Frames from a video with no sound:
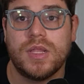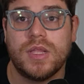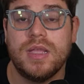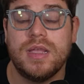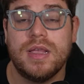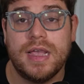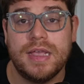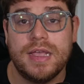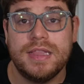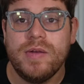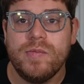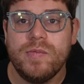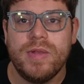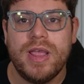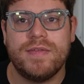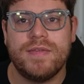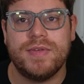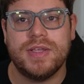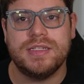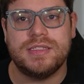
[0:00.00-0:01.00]
And then we
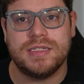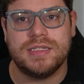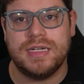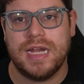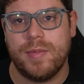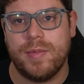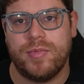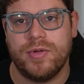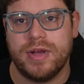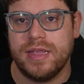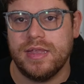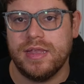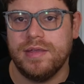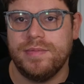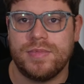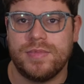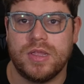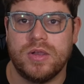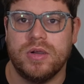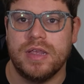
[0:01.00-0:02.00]
have a celebrity
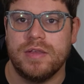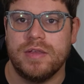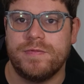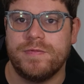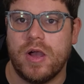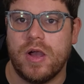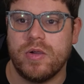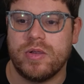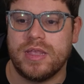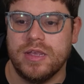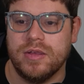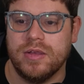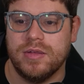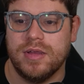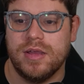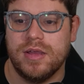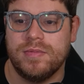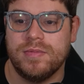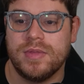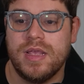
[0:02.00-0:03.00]
or a folk
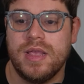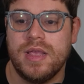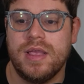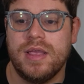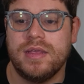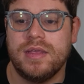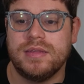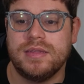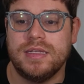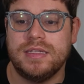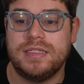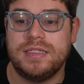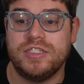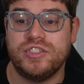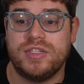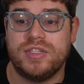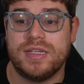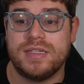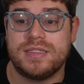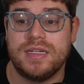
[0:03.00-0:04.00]
hero. This is
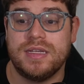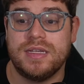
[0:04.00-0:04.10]
just